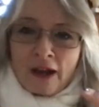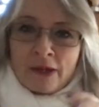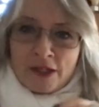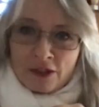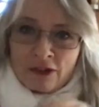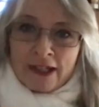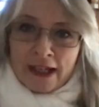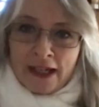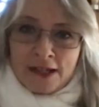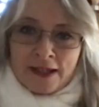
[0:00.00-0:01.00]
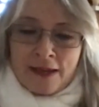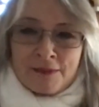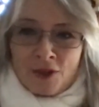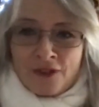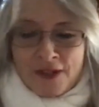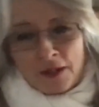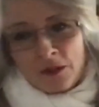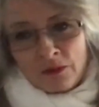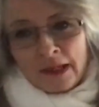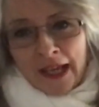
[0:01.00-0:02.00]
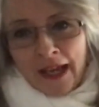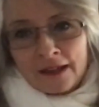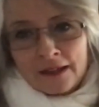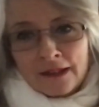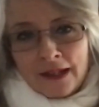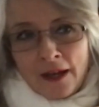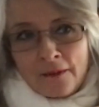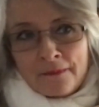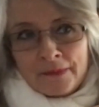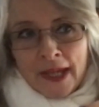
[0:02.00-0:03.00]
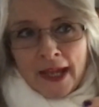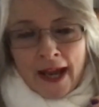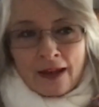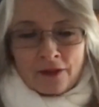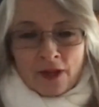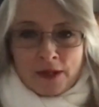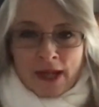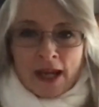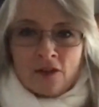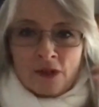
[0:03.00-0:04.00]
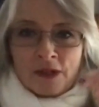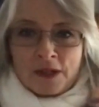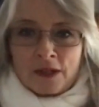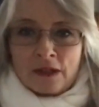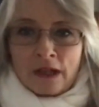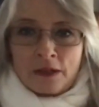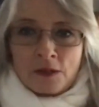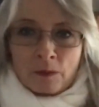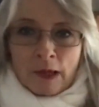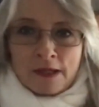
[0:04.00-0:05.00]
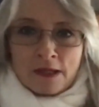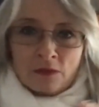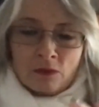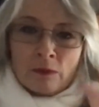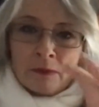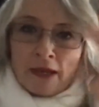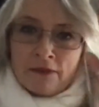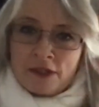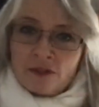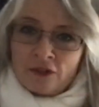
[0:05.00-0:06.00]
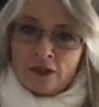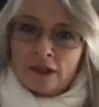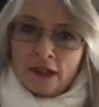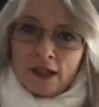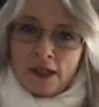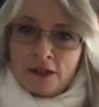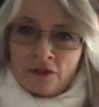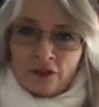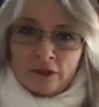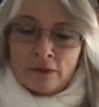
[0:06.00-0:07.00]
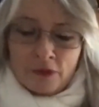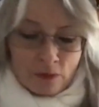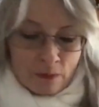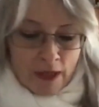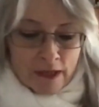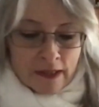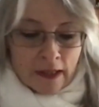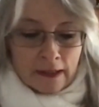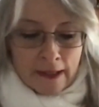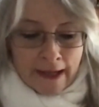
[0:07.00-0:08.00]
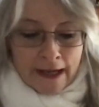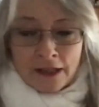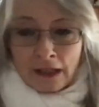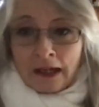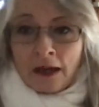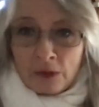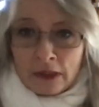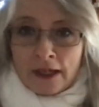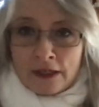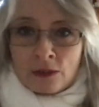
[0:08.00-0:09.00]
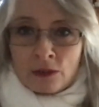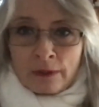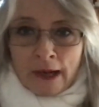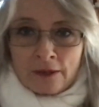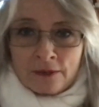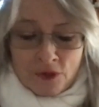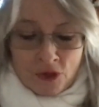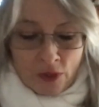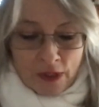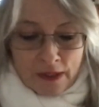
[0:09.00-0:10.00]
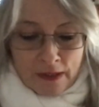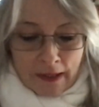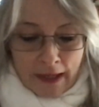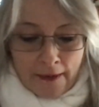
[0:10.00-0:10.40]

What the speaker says: we should create that landscaped office so that we can have those havens and those spaces for when we have a different sort of mindset. Actually, I would like to talk about choice.